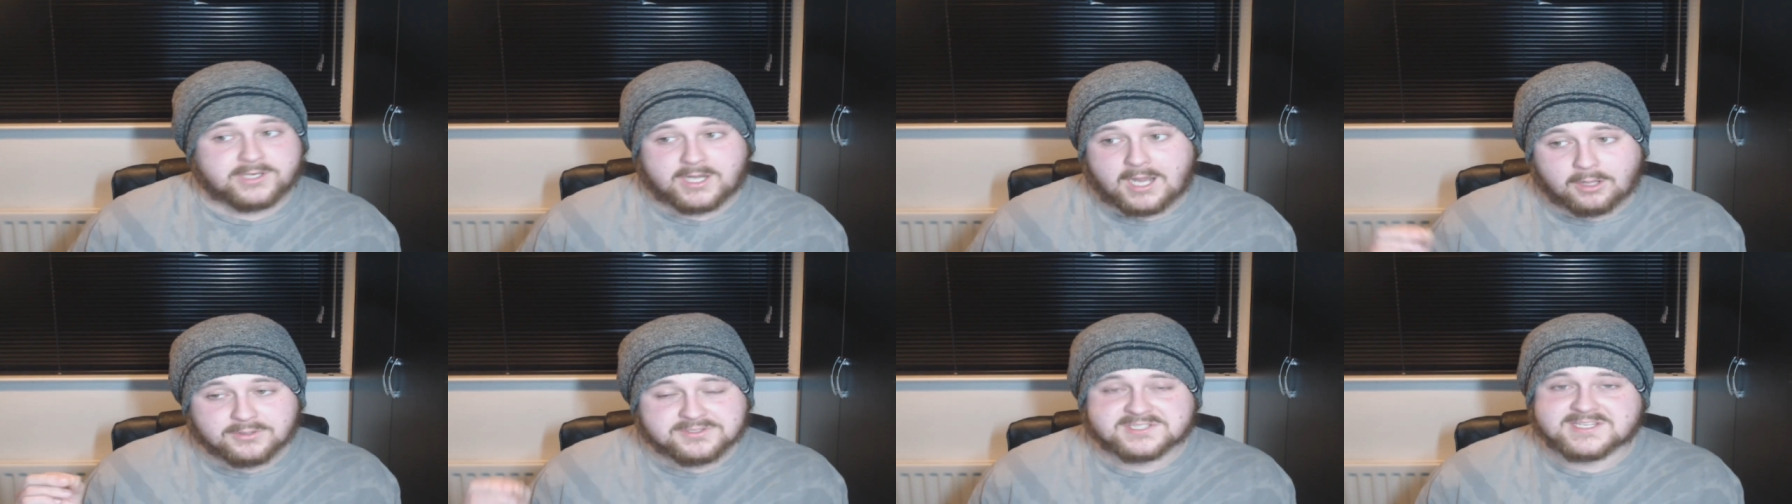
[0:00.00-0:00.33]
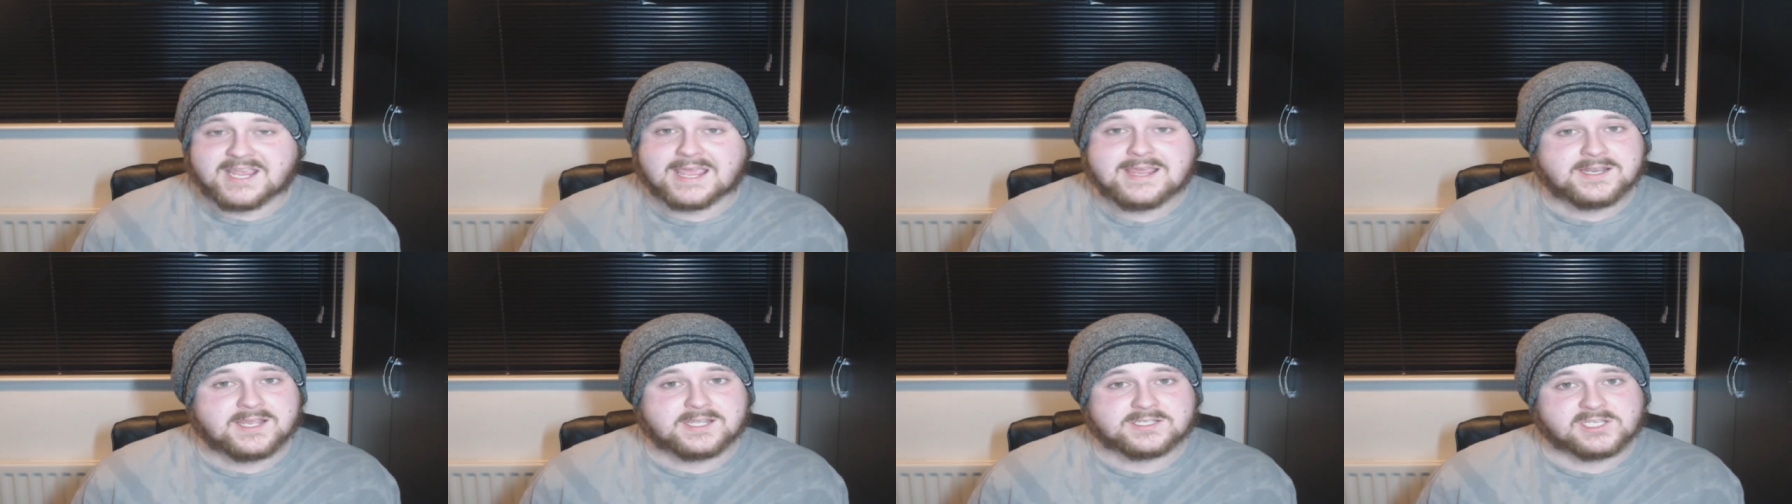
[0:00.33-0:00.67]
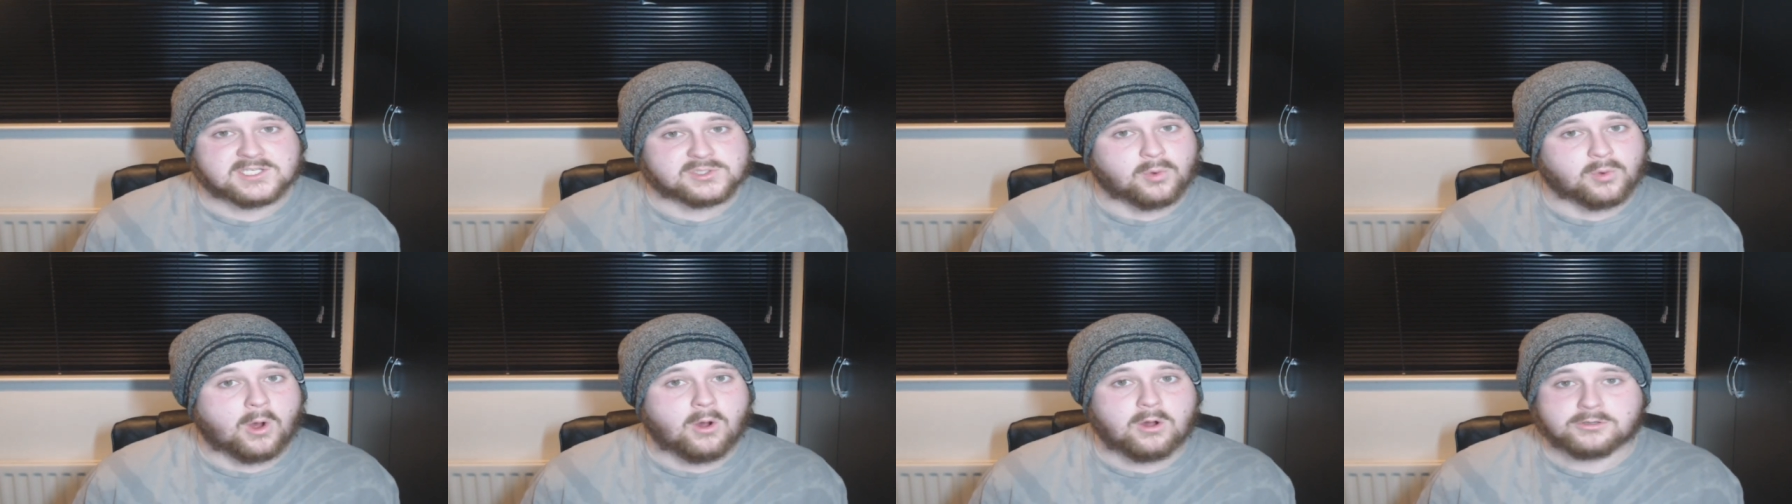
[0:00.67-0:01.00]
And I'll say this
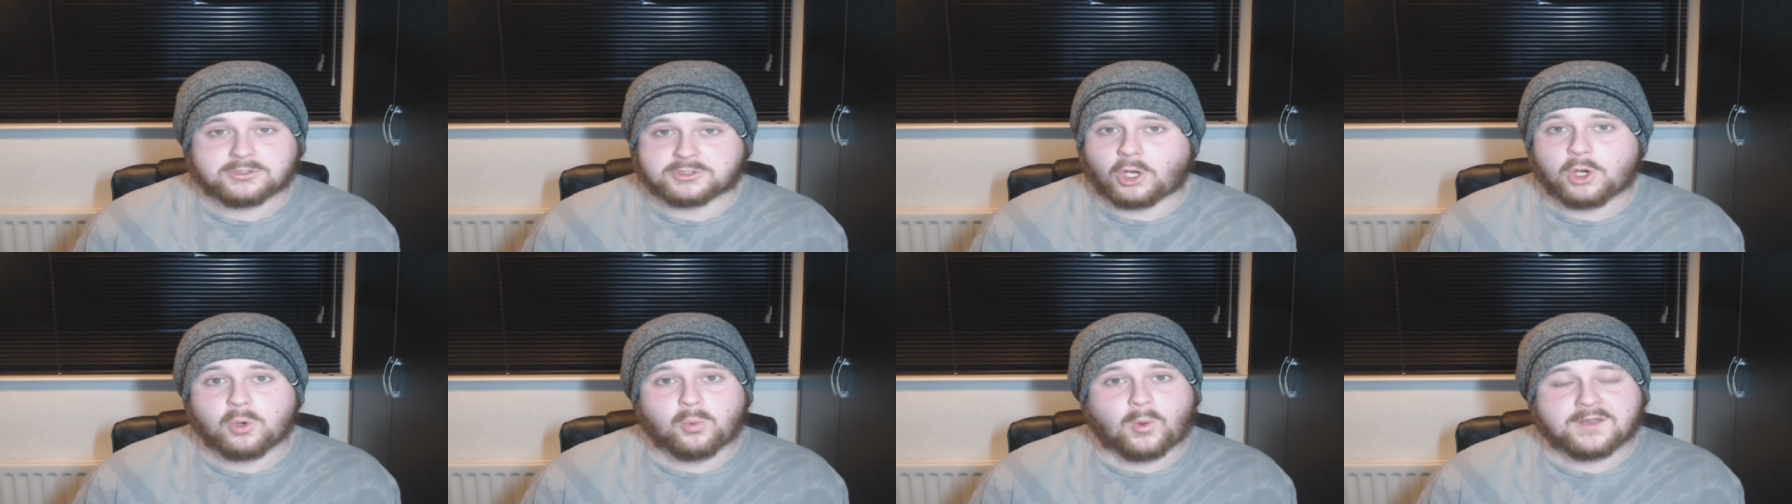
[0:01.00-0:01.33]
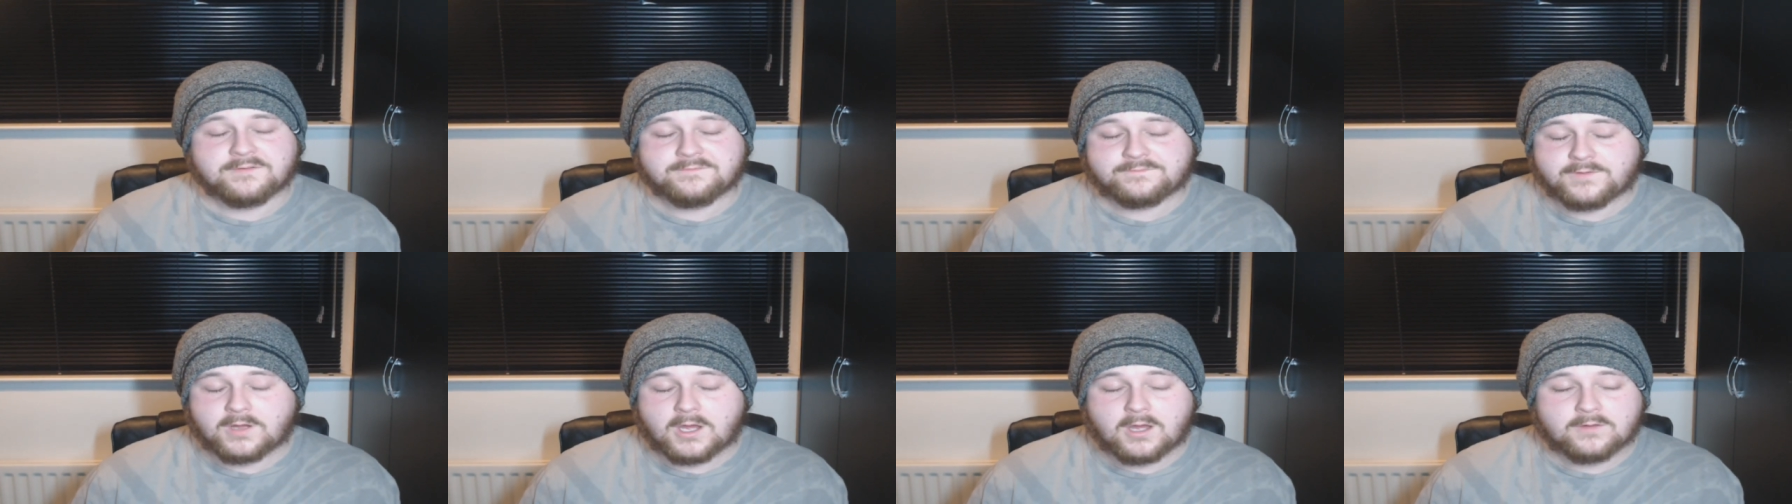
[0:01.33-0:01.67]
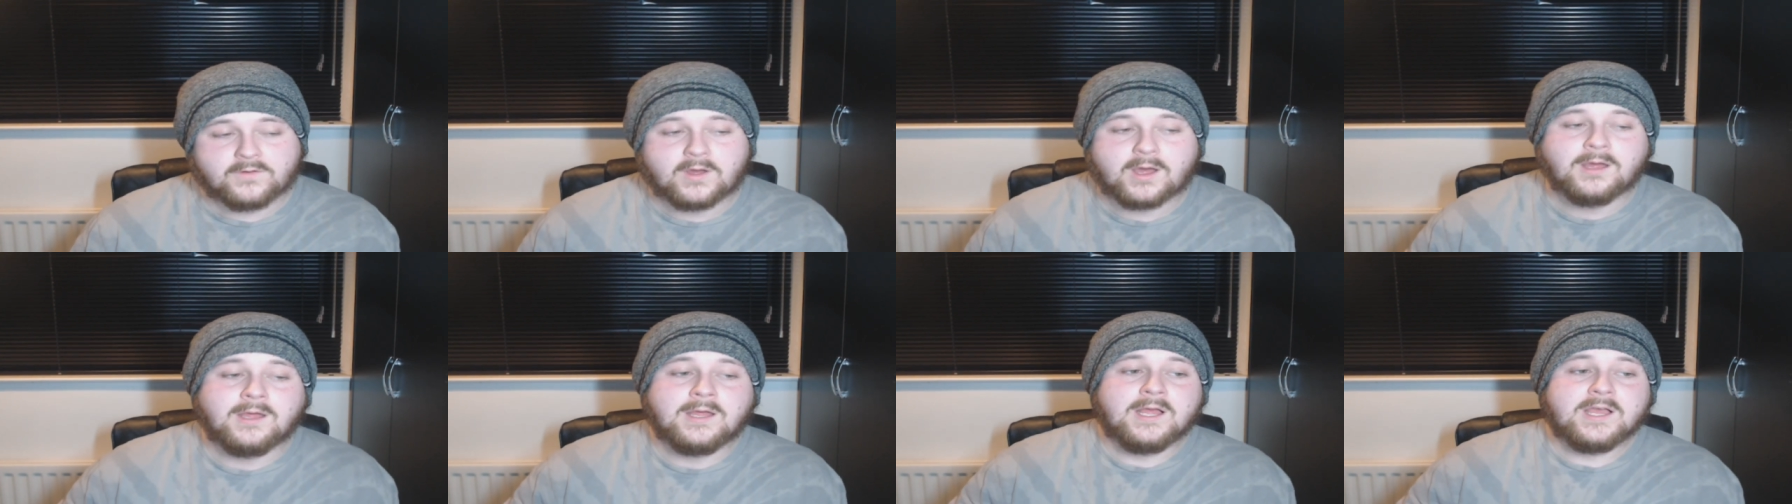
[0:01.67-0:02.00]
as well and go one
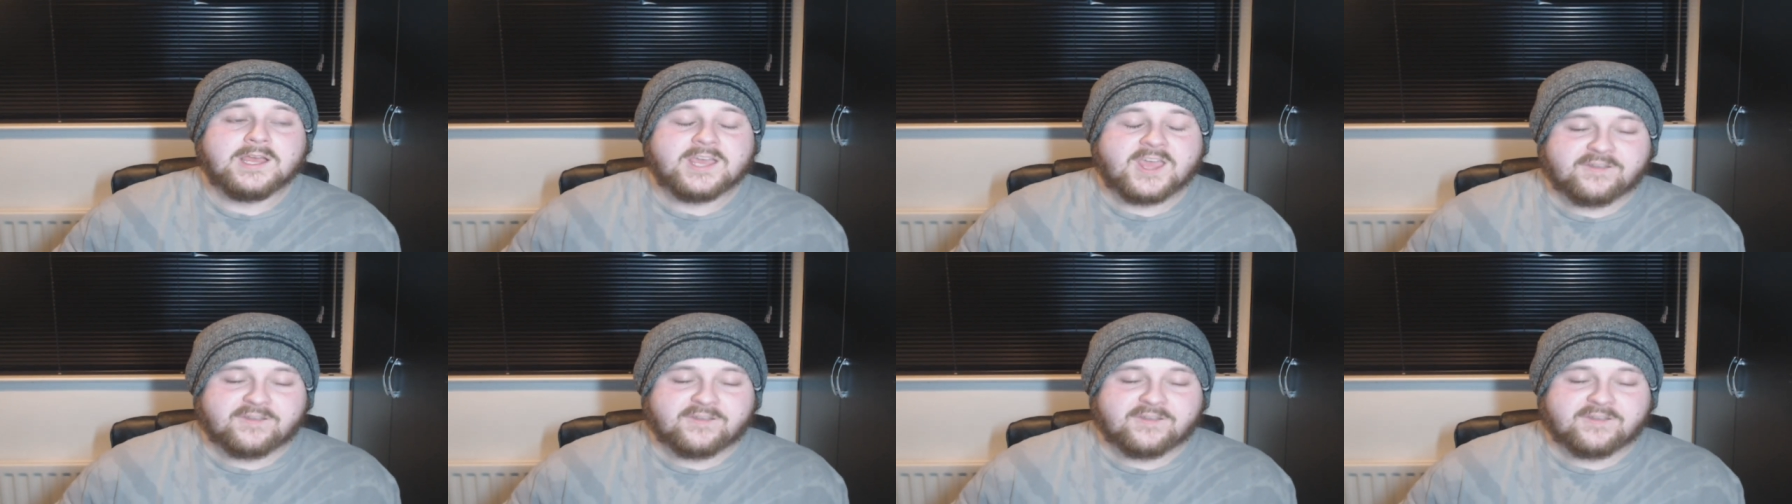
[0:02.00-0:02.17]
further.